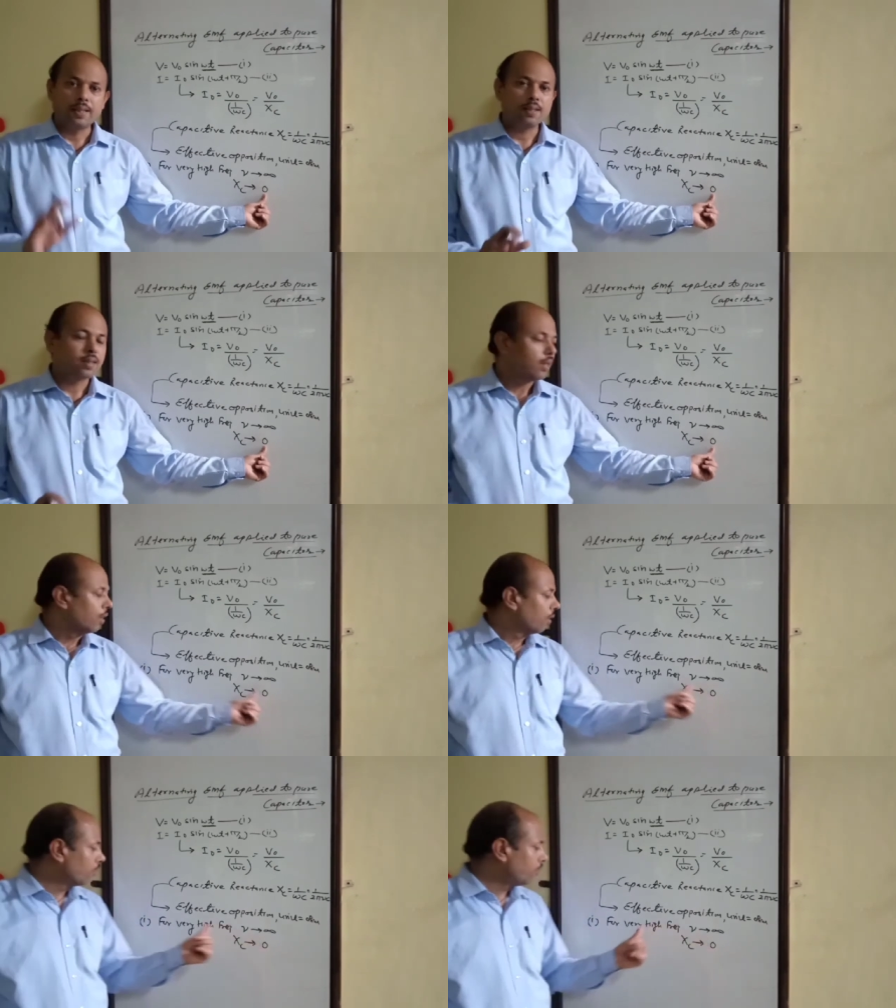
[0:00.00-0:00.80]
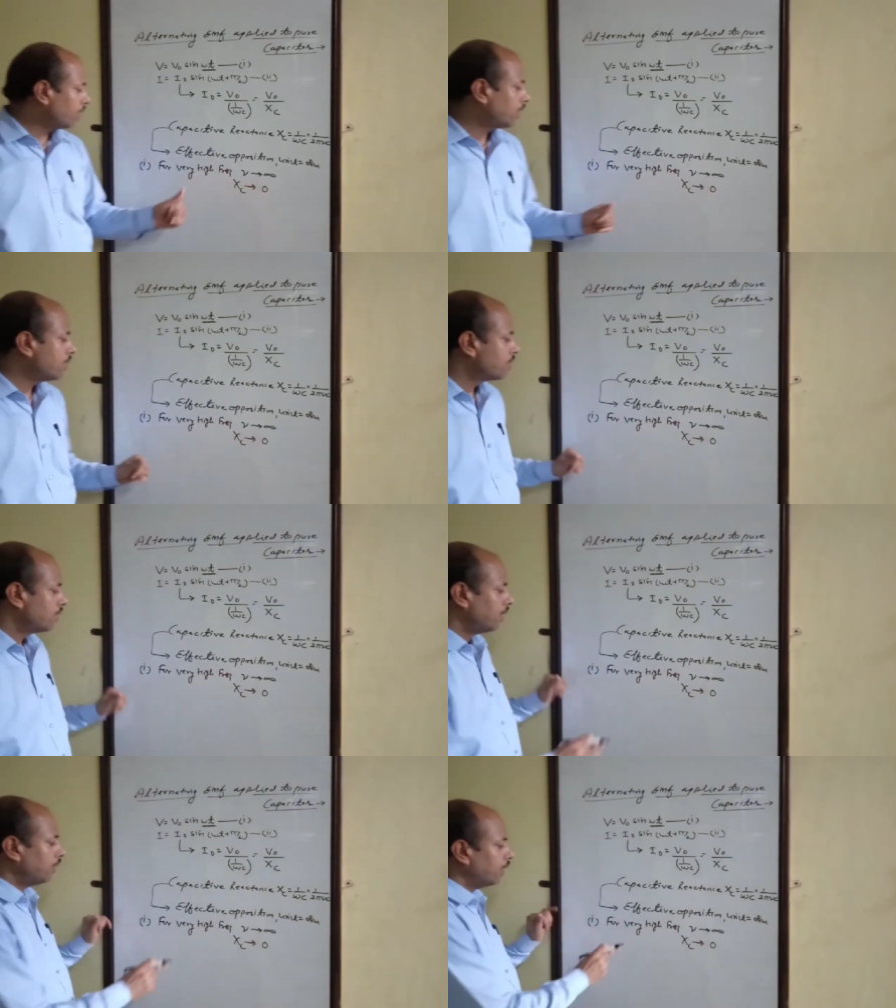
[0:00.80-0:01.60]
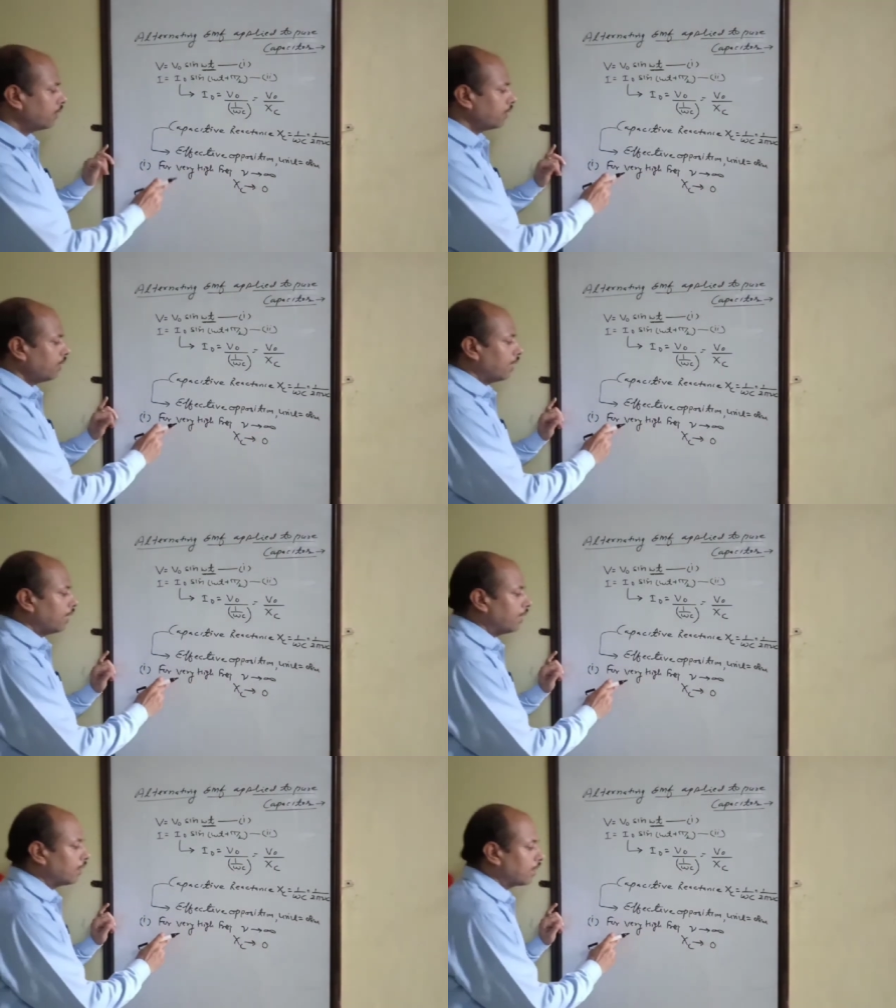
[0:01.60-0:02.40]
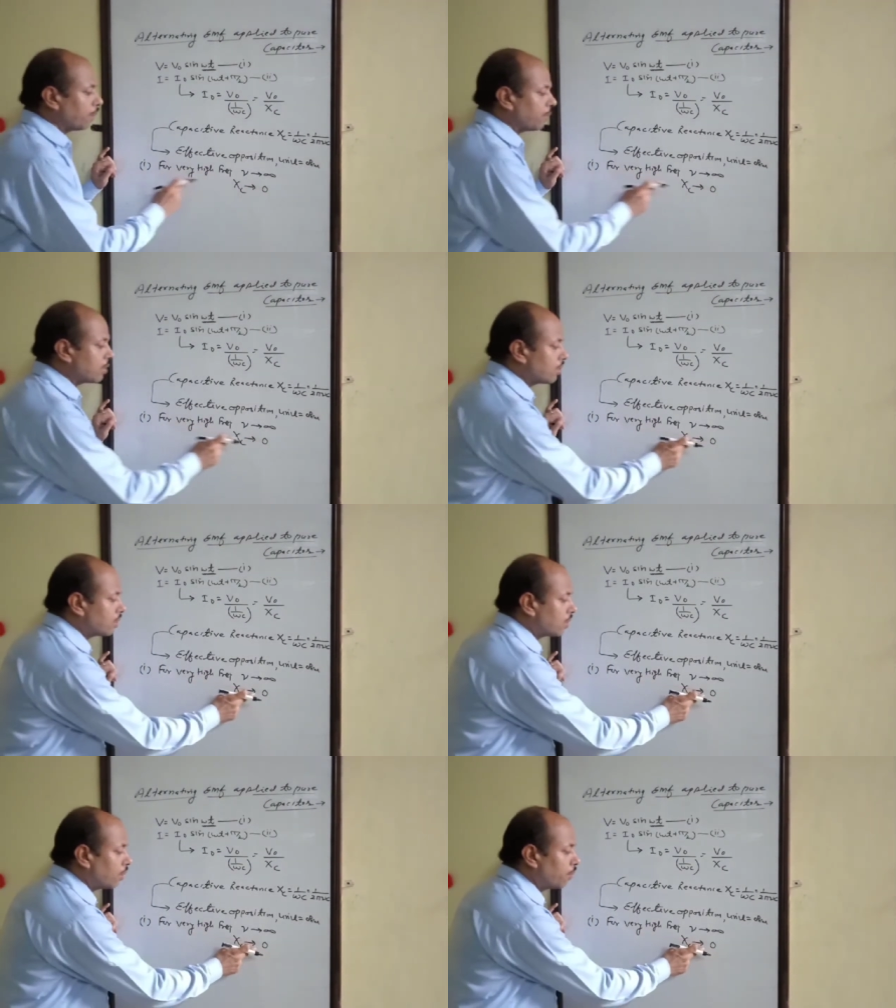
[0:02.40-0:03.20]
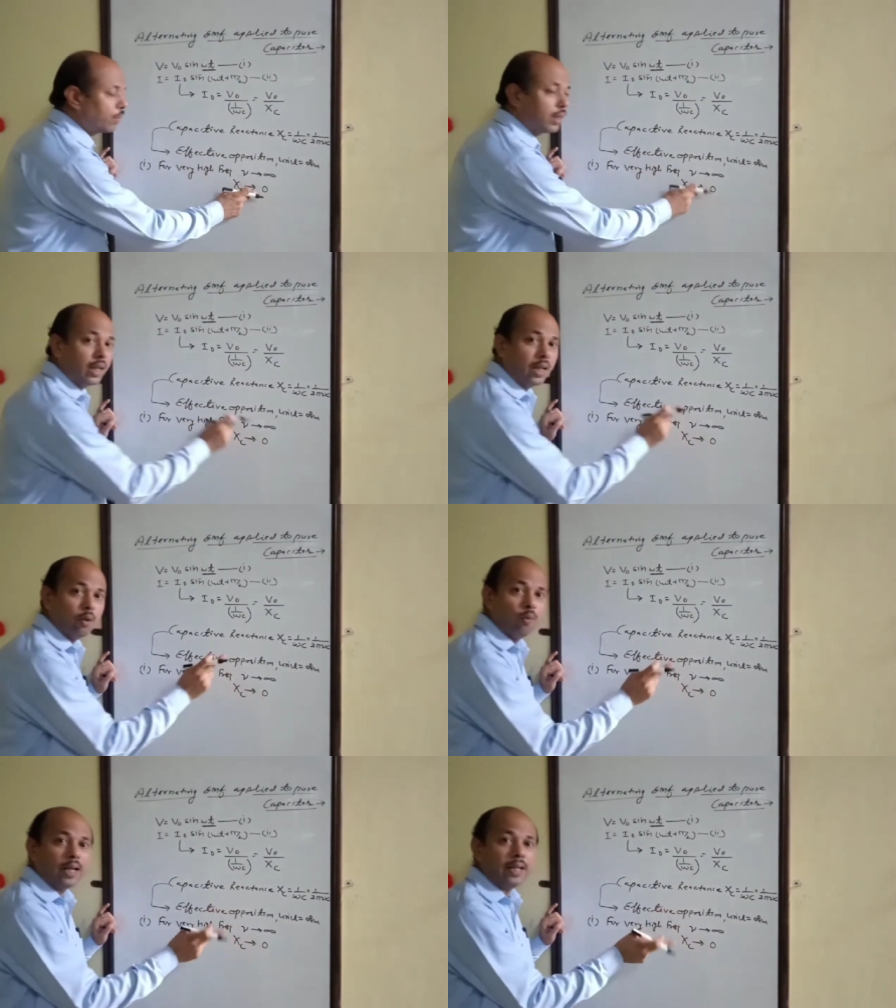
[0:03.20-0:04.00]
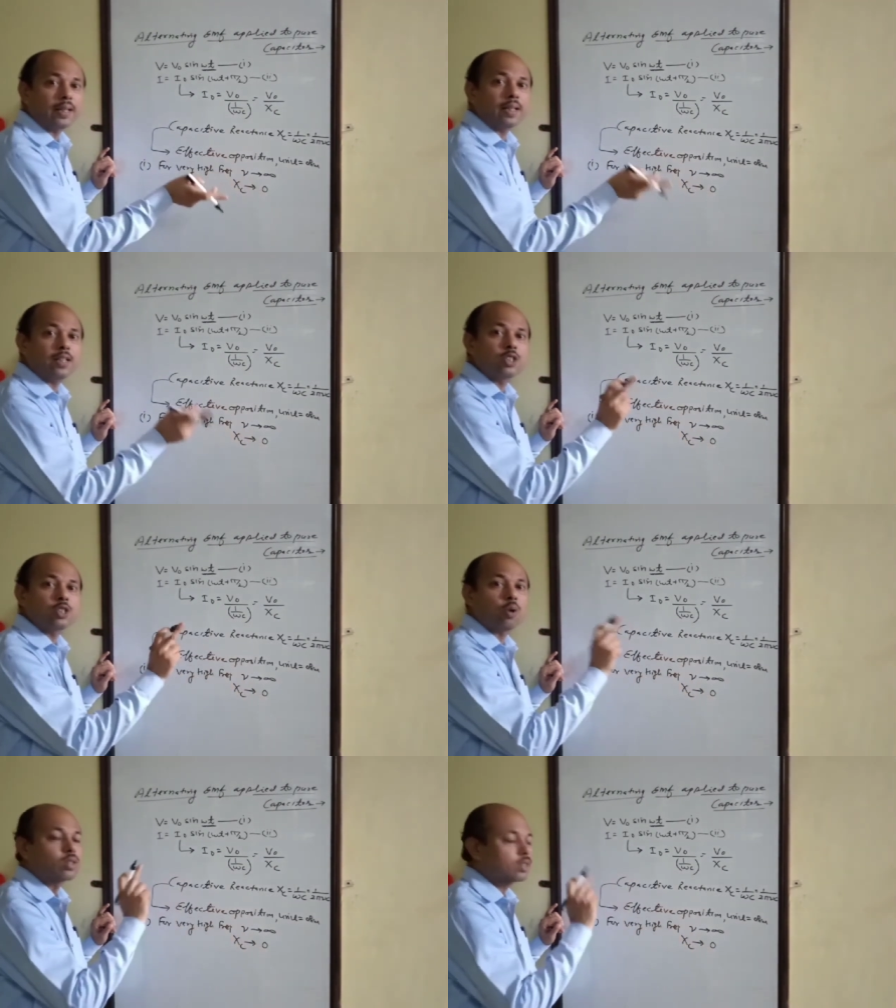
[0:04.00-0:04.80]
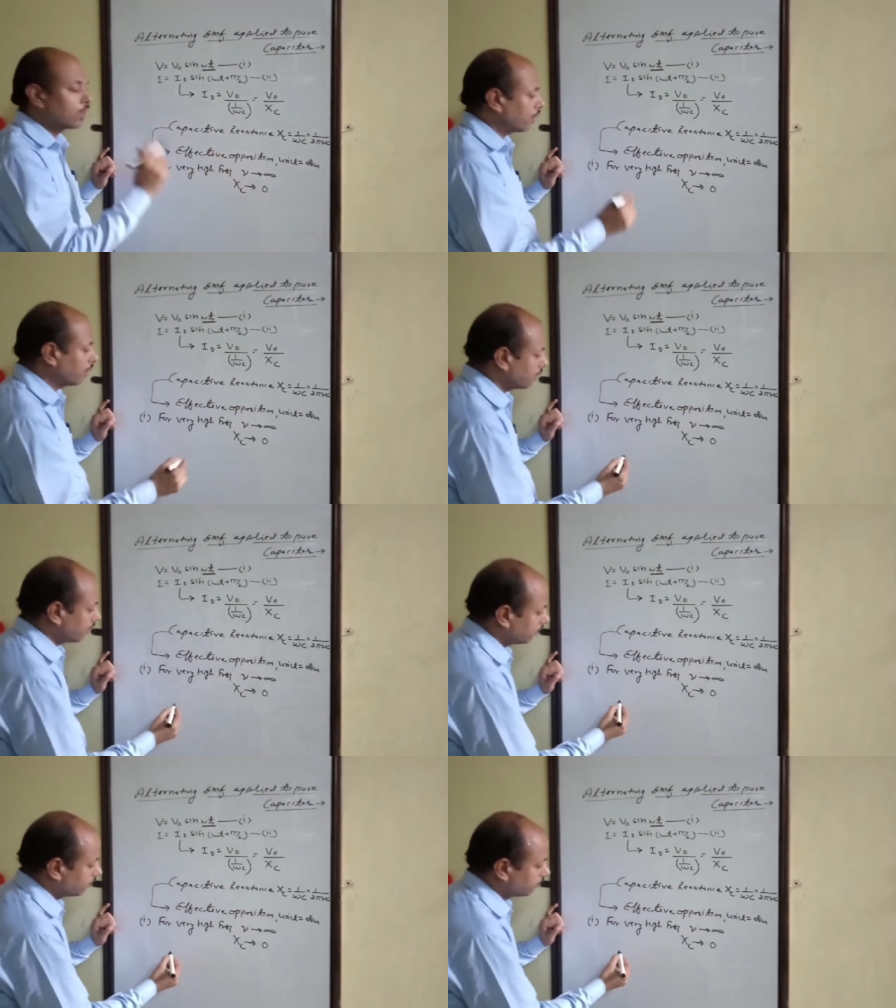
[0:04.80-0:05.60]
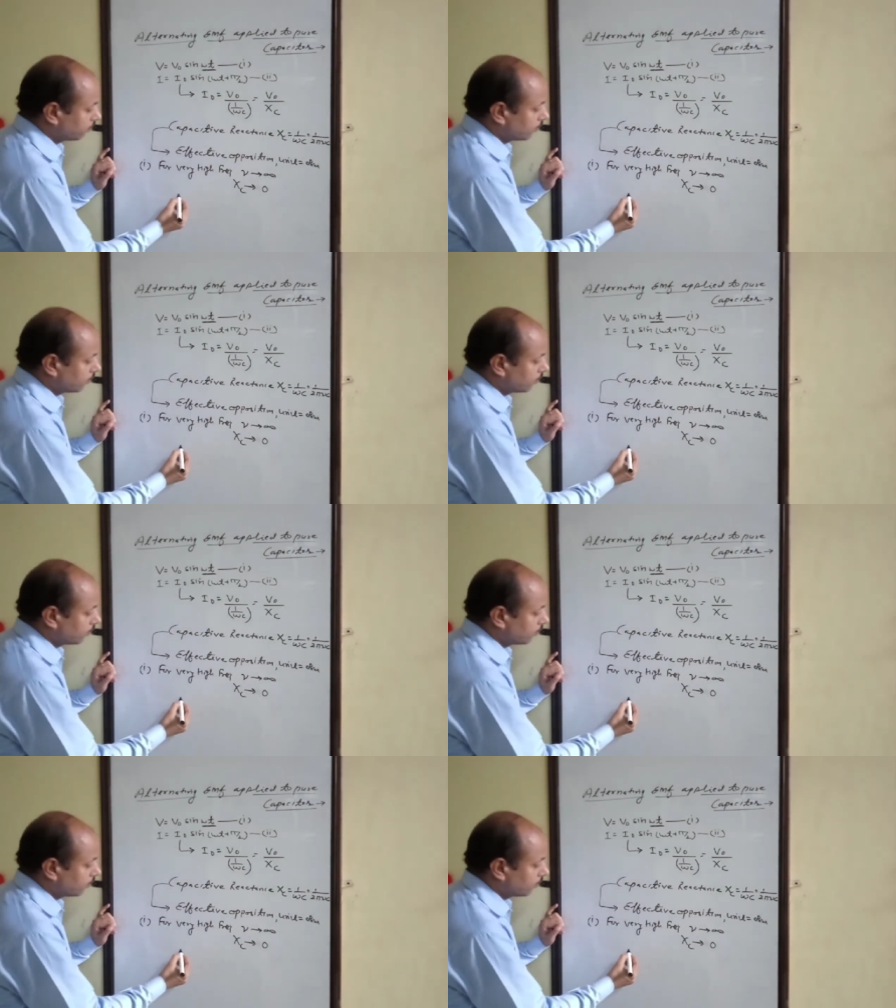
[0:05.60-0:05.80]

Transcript: Hence, we can say that a capacitor behaves like a short circuit.